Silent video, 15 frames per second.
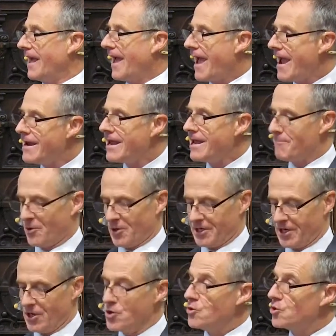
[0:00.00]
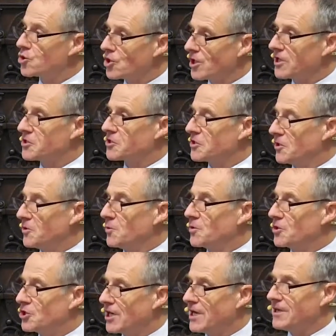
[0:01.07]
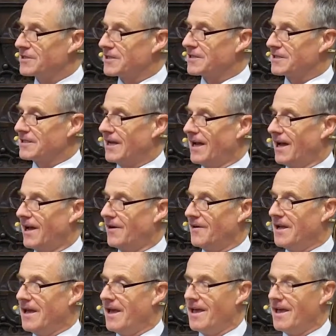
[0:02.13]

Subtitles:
Anybody who trusts the Lord Jesus now,